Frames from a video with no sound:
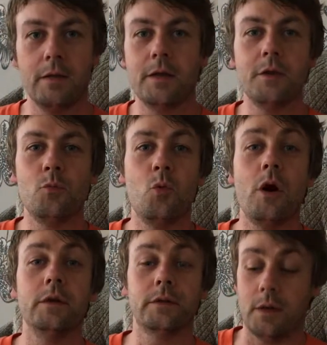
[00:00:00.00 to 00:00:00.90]
The only
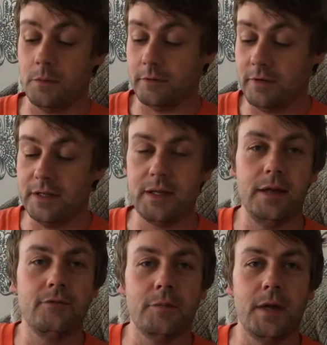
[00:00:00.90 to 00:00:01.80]
words that I want to really
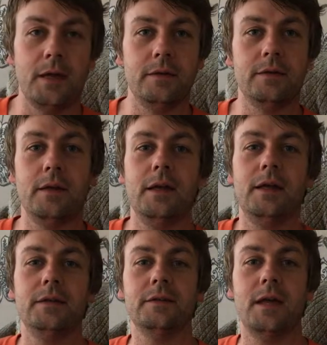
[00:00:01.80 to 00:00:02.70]
take from that is that
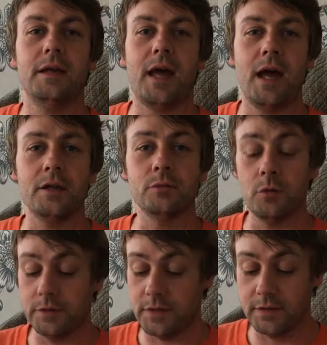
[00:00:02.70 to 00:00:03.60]
it said as
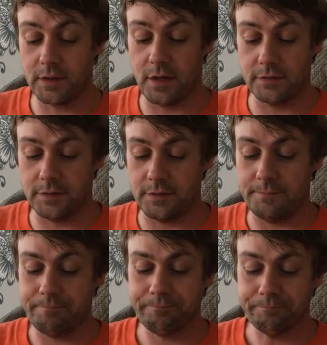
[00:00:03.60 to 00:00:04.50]
was his
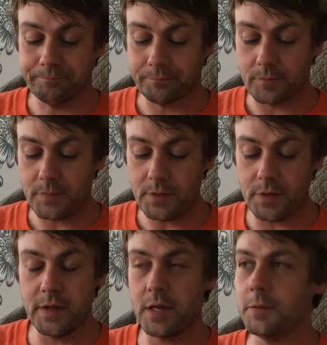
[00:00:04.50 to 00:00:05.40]
custom.
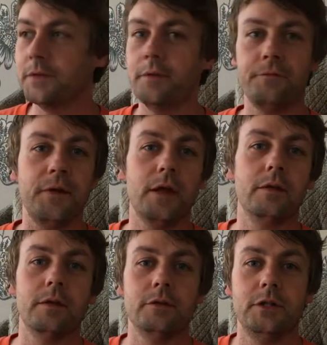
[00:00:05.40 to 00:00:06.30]
That it was the
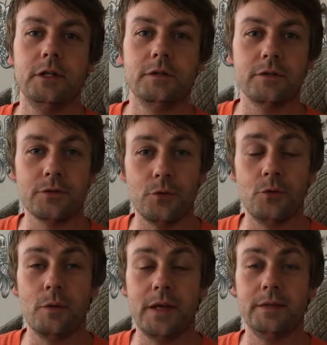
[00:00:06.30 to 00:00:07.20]
thing that Jesus
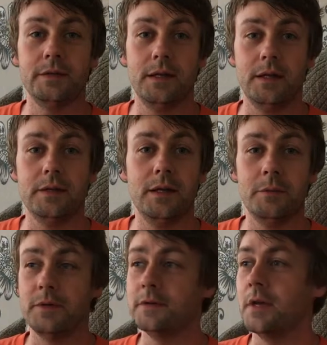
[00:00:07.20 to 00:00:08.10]
always did. It
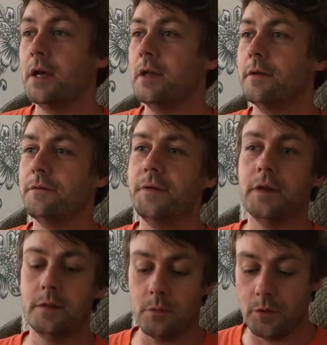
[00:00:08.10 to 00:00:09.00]
was the
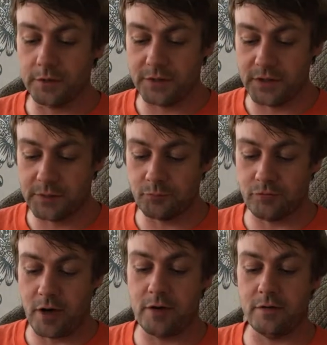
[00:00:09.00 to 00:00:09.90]
thing that was his
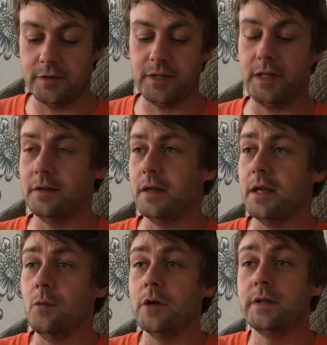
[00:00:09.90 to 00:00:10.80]
priority, that
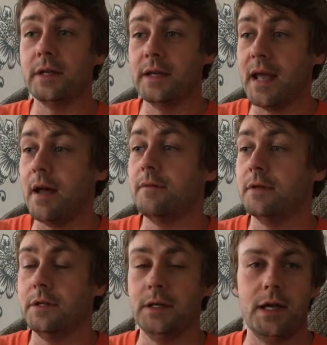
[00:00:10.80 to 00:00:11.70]
he wanted to gather
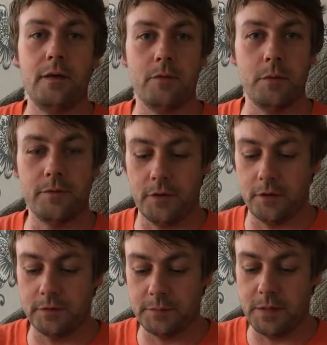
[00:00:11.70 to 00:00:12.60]
together with
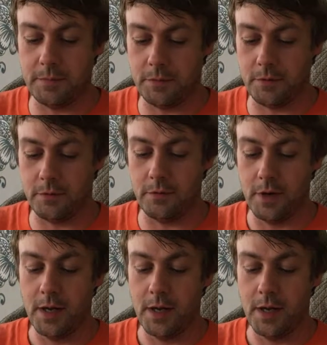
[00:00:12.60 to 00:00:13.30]
God's people